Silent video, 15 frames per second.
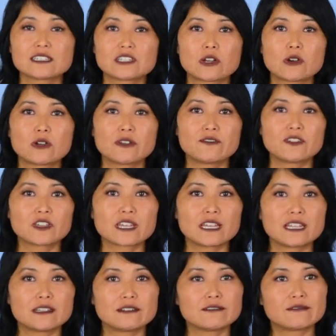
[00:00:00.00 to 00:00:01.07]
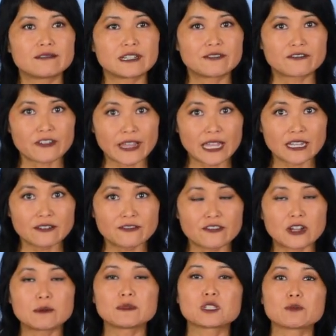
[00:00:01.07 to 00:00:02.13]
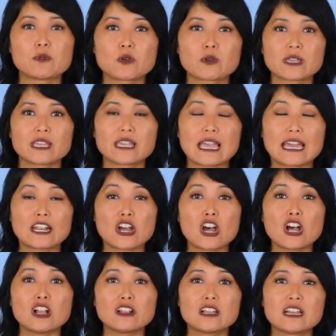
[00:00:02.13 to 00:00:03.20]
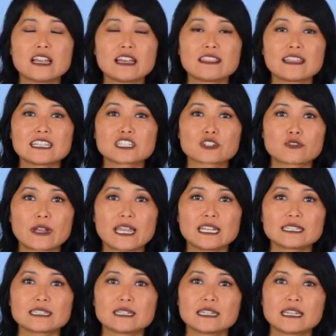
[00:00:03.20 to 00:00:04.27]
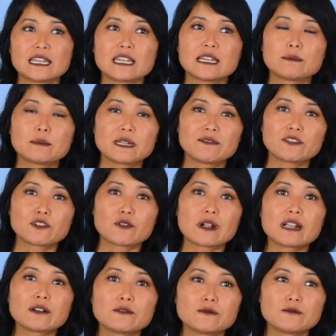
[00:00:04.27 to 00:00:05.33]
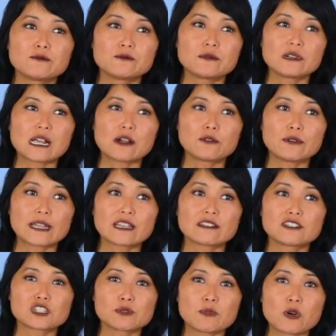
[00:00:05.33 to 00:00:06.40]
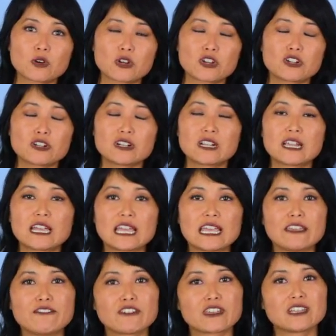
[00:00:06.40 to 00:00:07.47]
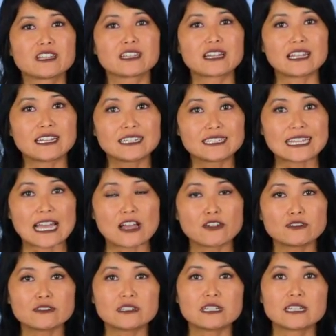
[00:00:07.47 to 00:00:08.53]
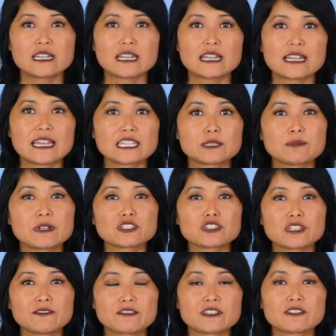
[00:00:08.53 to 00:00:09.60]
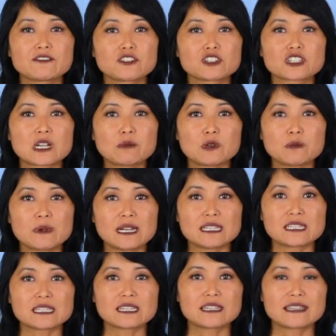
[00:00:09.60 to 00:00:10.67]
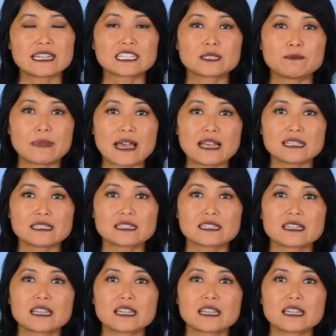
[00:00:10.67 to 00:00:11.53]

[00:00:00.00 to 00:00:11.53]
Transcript: So if you can refrain from smoking at all, that's great. But if you are a regular smoker, if you can cut it down, especially for the first couple of months, that's best.